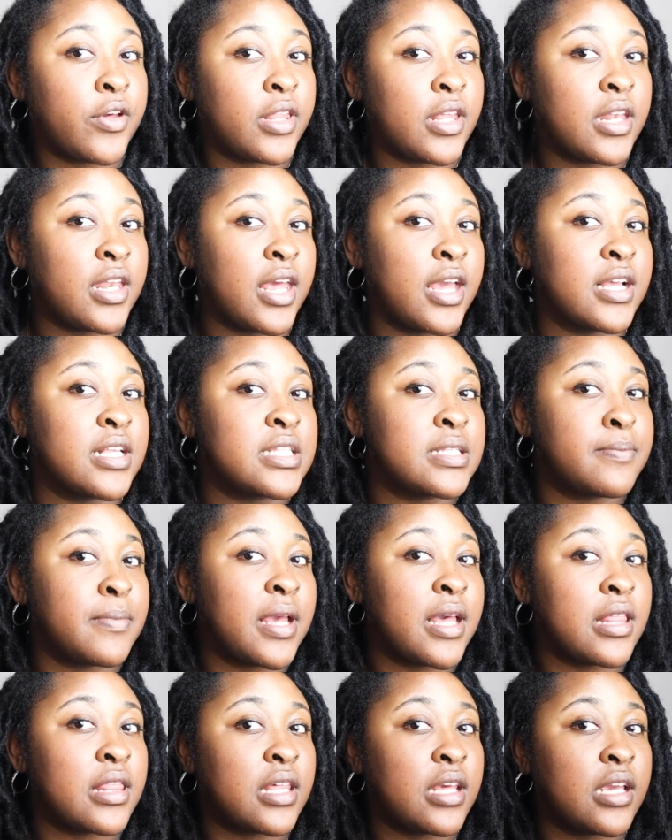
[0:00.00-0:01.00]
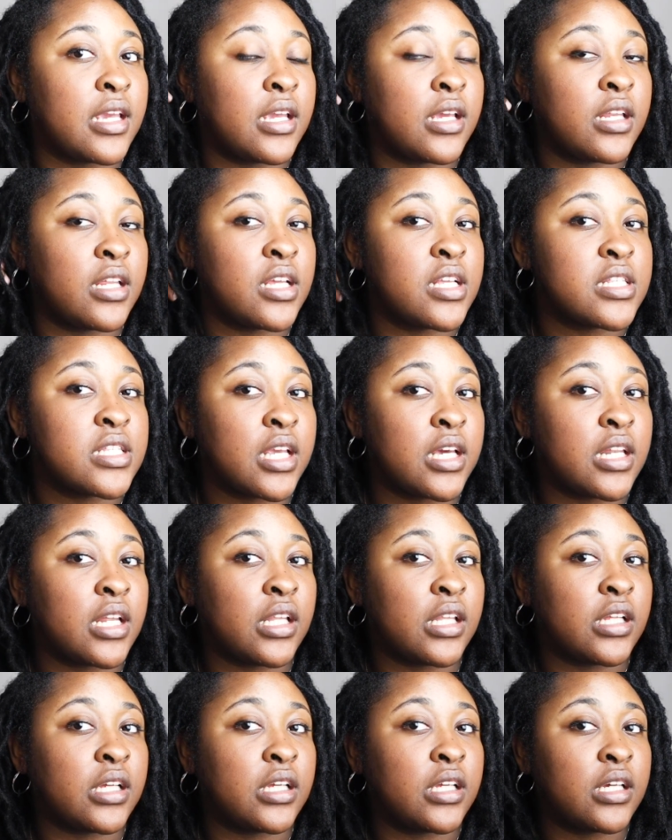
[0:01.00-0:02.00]
for the next method, it's gonna
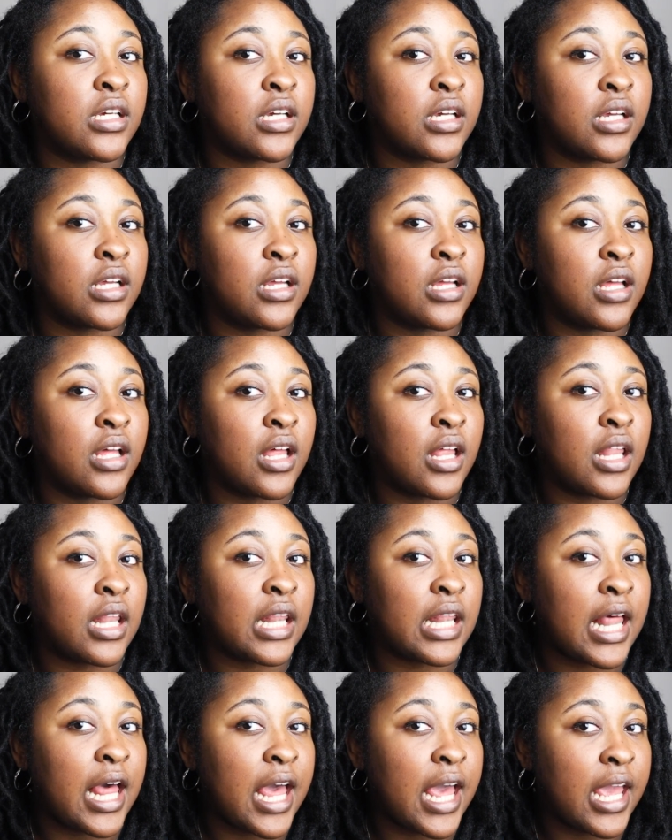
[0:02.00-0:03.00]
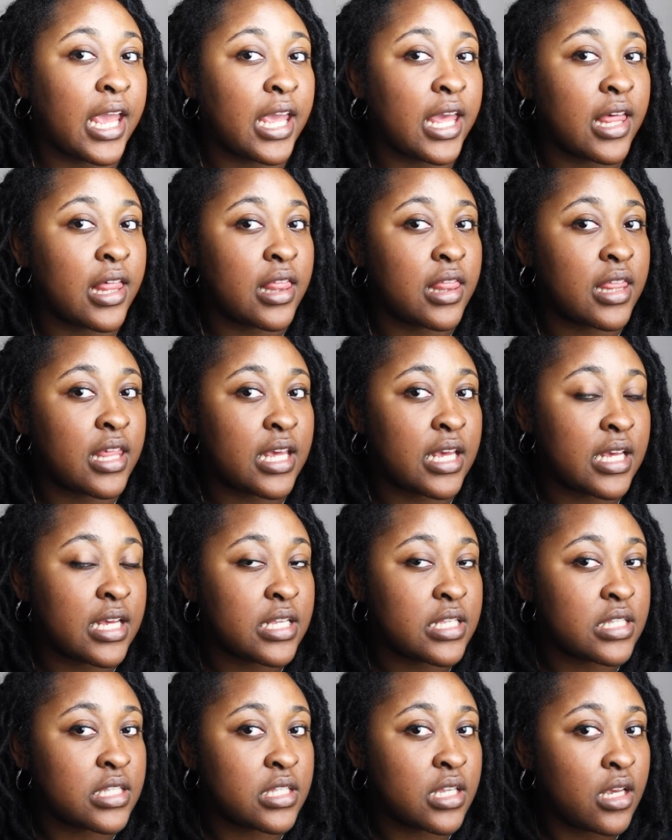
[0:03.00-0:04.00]
look like
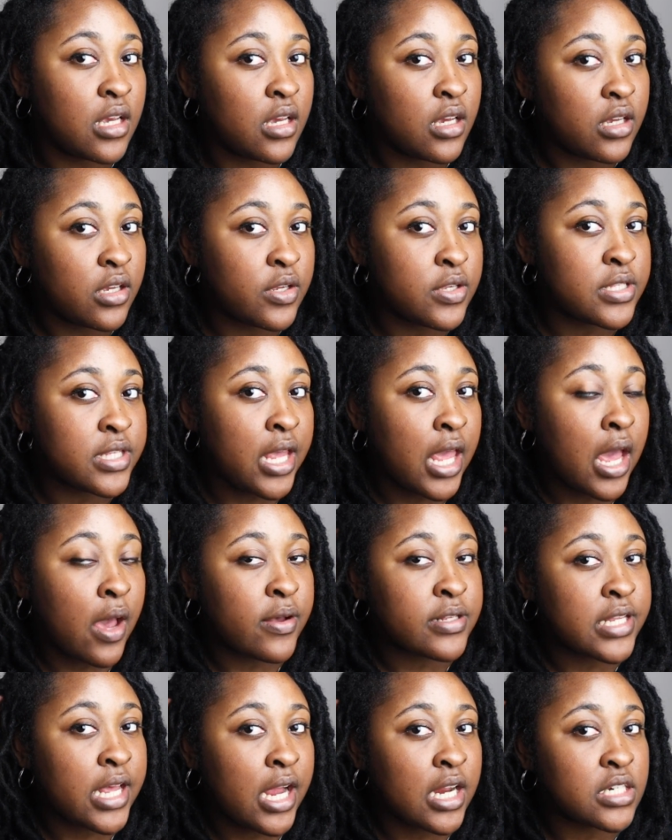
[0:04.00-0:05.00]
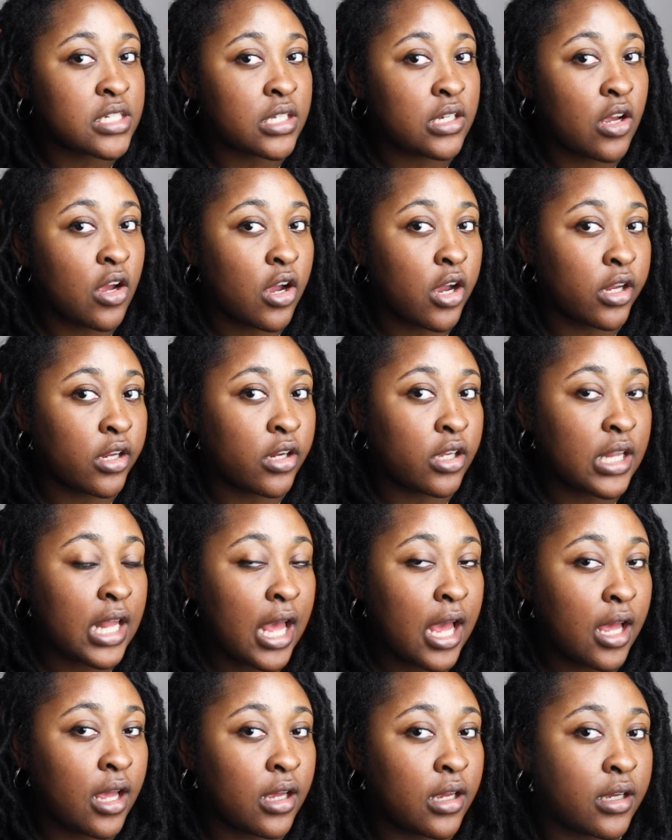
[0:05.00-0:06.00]
this. You see how it's actually on your
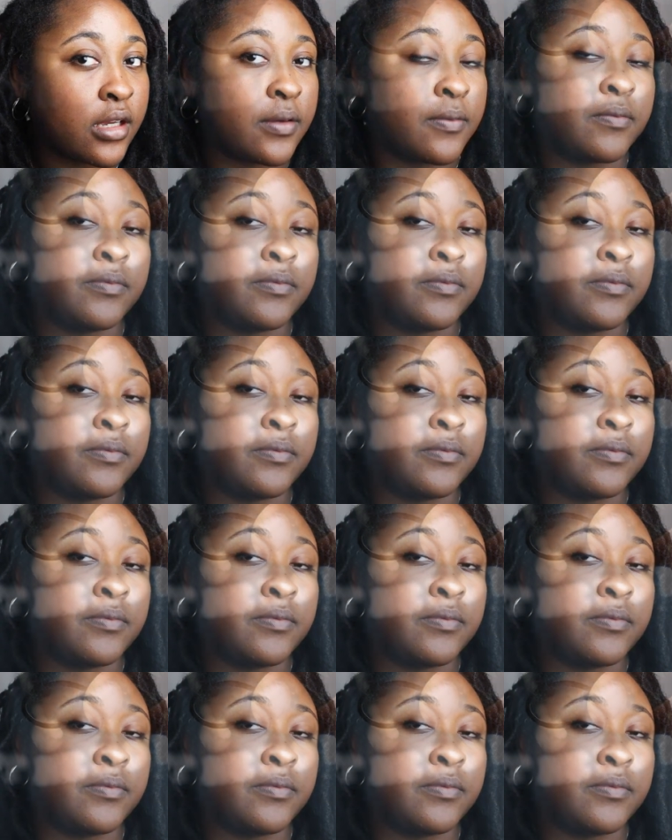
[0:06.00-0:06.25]
lock.